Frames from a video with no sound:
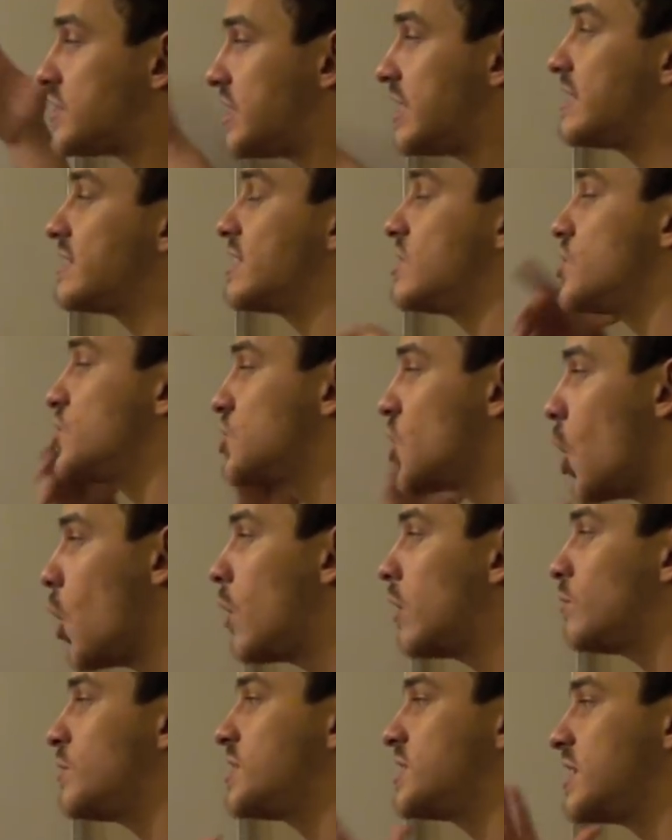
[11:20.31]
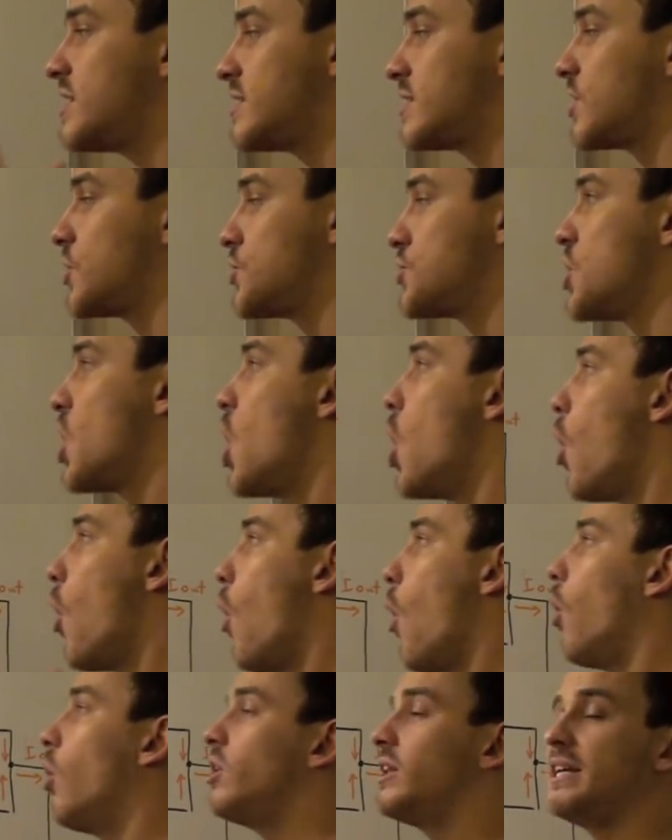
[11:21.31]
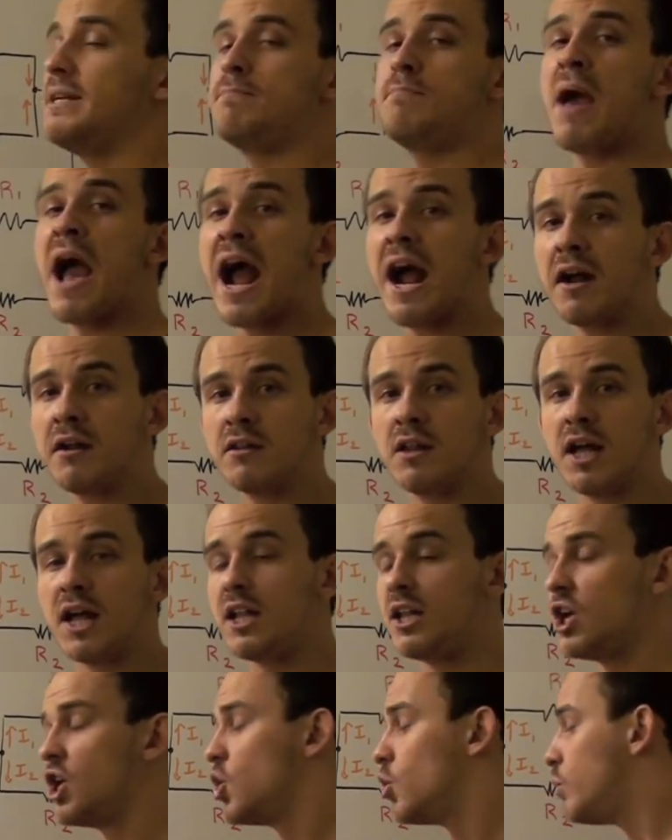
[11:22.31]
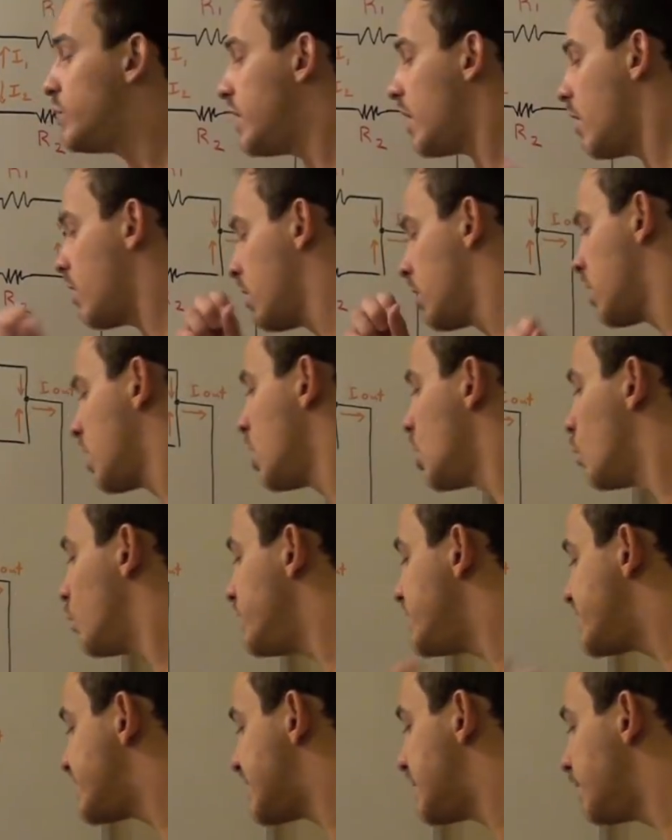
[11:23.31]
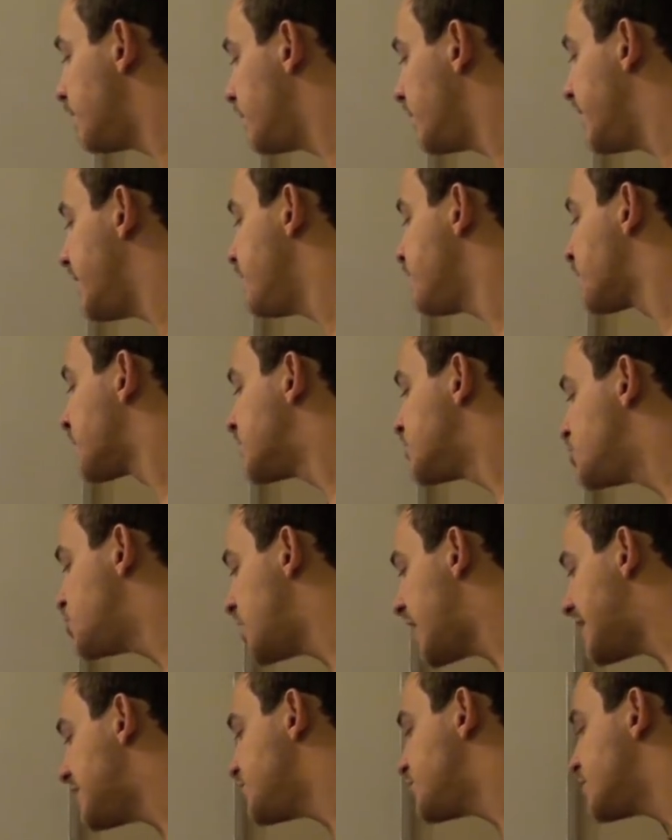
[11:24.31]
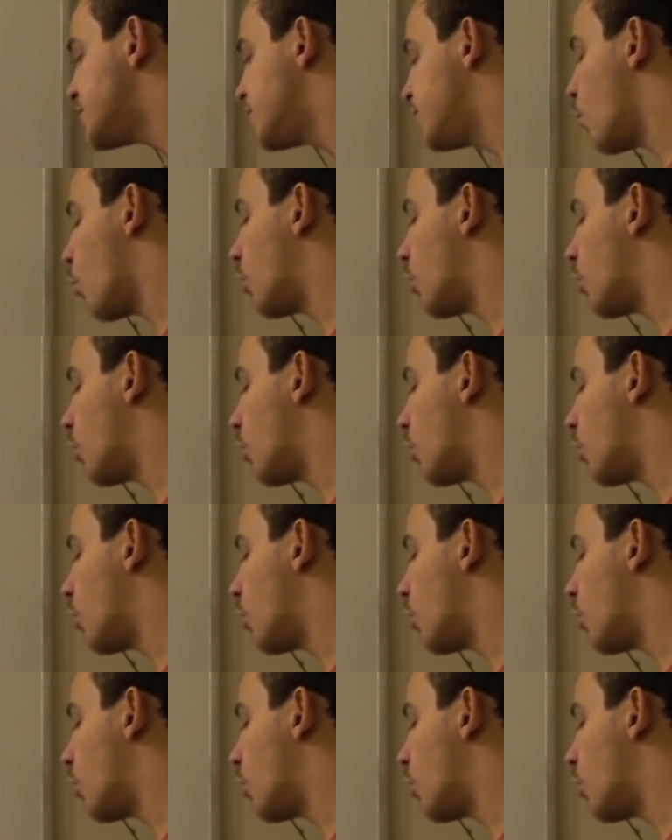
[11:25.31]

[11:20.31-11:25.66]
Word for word: 6, and so on resistors, all in parallel, we simply change this